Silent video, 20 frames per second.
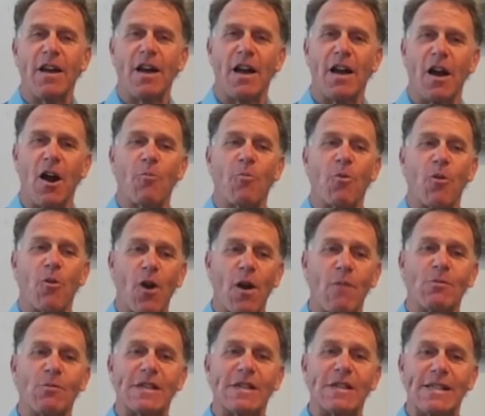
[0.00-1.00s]
Our
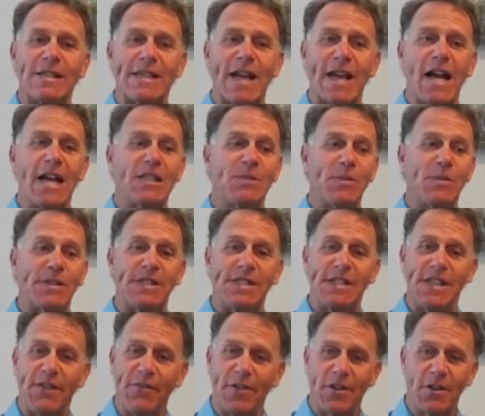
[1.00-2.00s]
program is designed
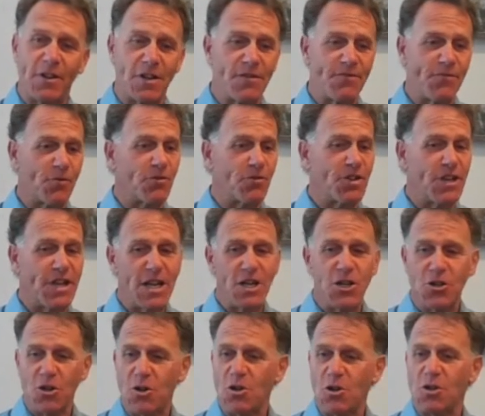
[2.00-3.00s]
specifically for
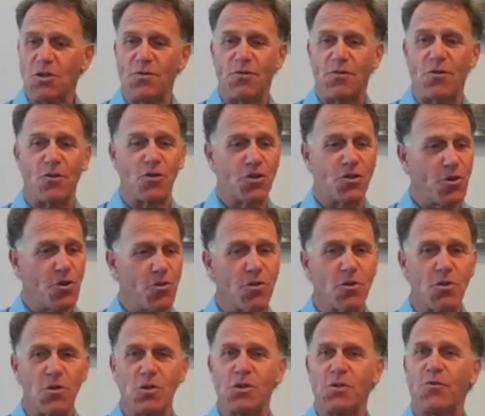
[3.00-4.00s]
teachers, for
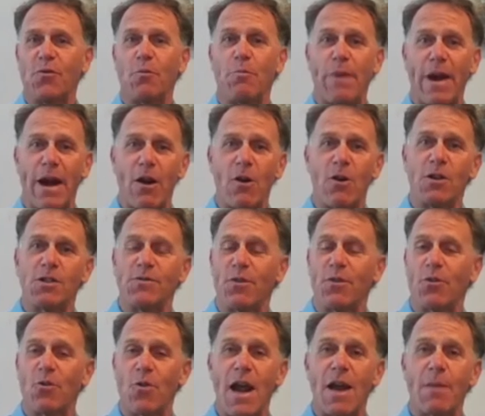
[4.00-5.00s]
tutors, for parents,
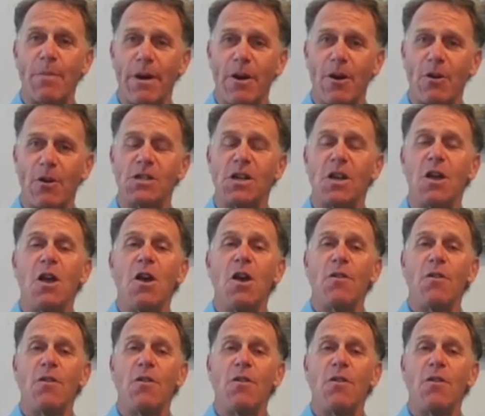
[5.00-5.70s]
for grandparents,